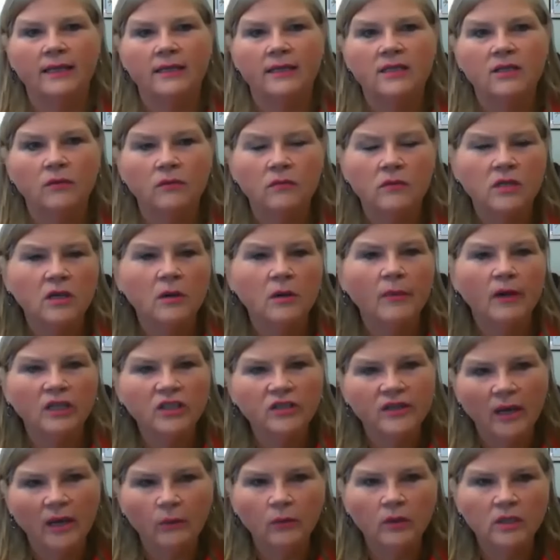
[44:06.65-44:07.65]
And so, so much of
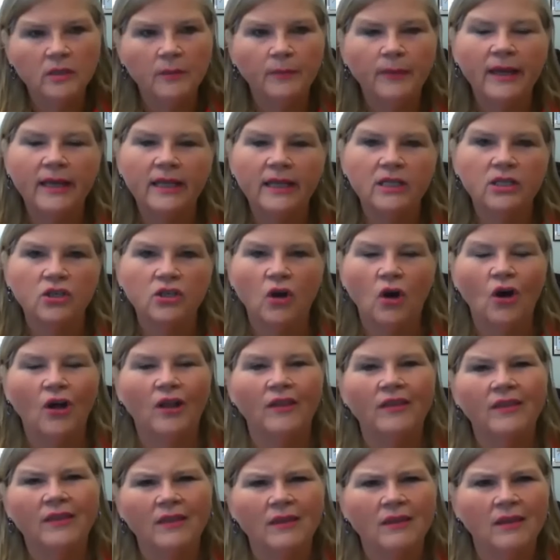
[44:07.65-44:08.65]
that will depend
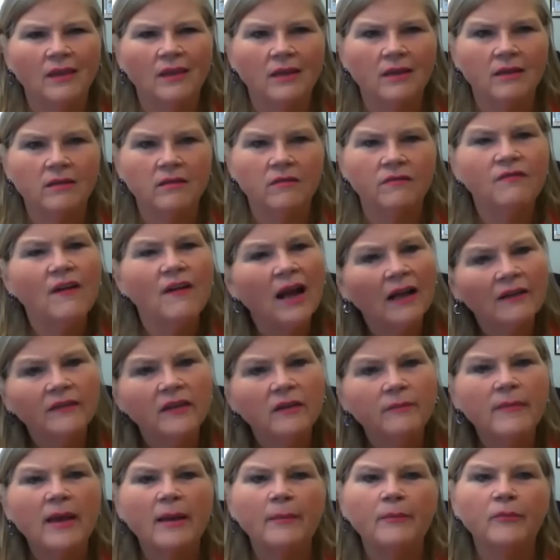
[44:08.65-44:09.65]
on the
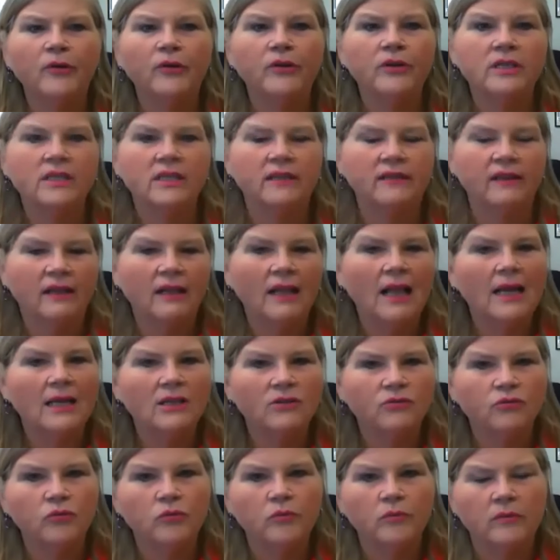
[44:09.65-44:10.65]
faculty members and the
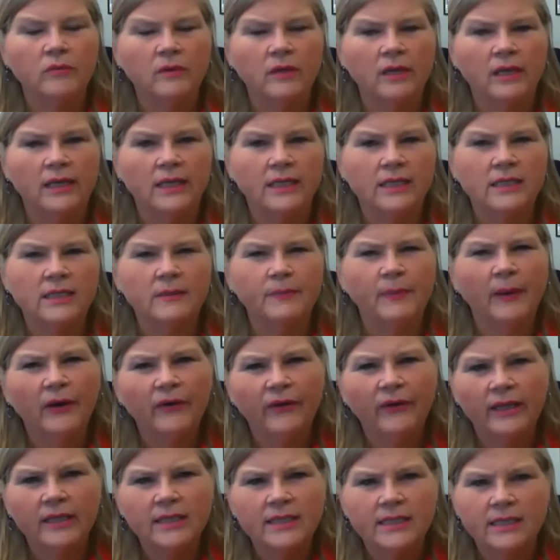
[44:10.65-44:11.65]
classroom
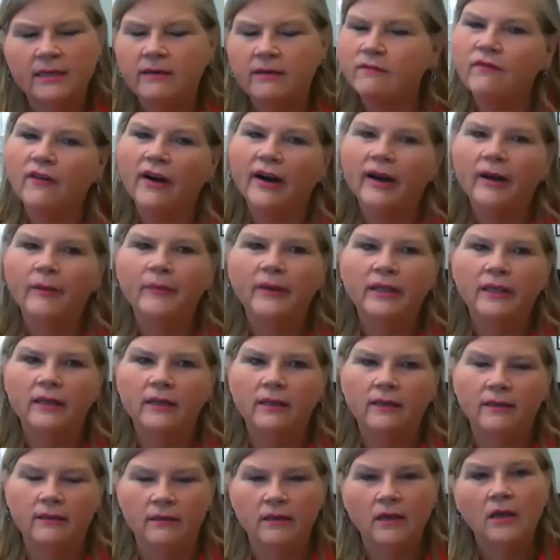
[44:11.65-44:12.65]
experience and environment,
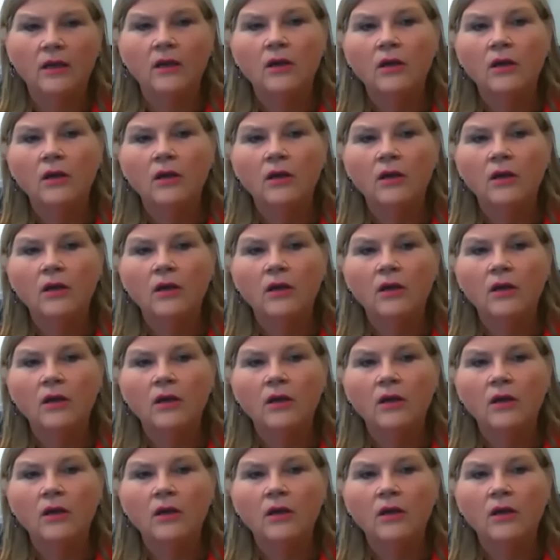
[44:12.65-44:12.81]
and